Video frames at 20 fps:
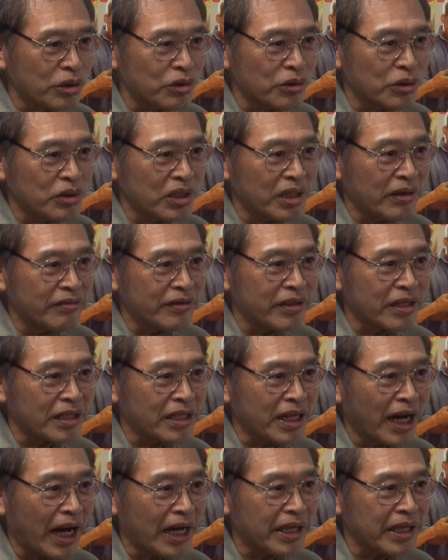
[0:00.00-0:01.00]
you even the
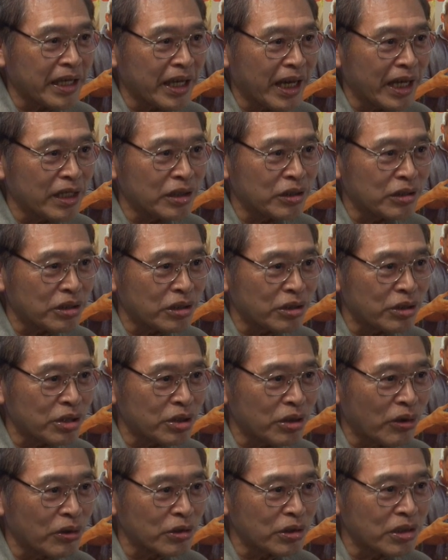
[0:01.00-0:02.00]
tide gauges
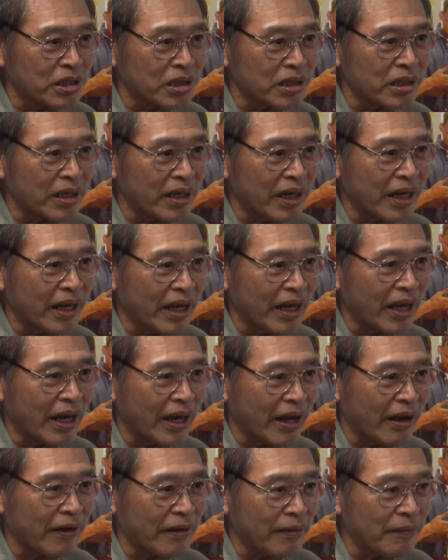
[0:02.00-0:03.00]
shows
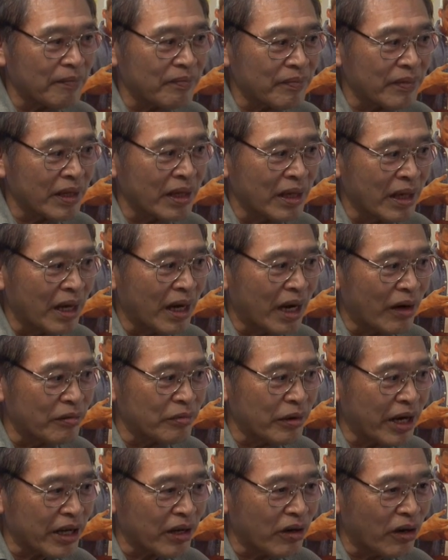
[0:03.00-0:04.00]
a
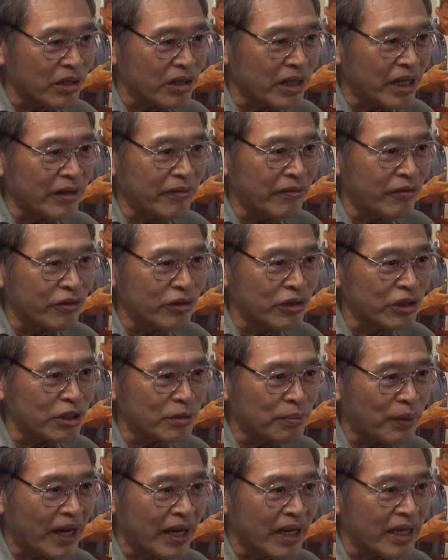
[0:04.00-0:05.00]
record
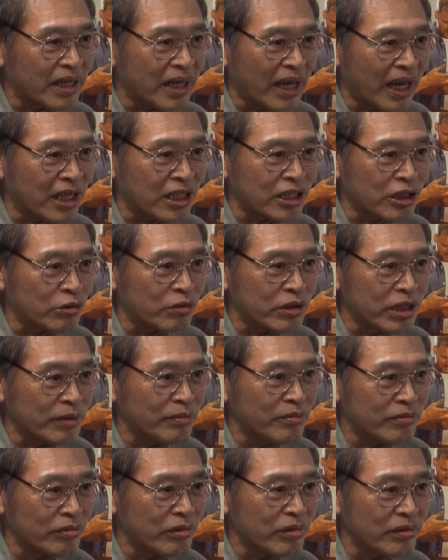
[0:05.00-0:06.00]
influenced by
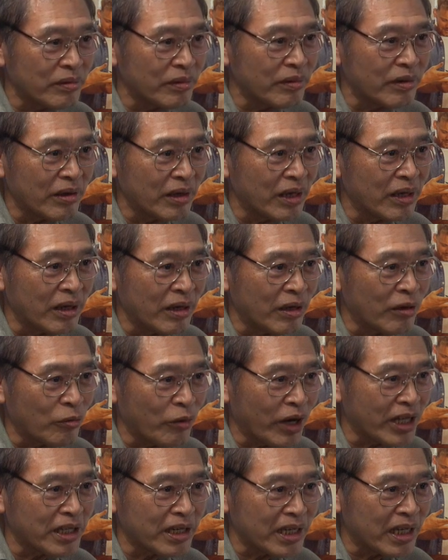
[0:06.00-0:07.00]
extreme
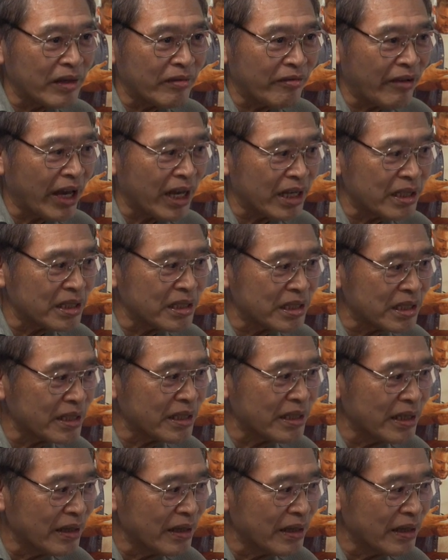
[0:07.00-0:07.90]
weather events.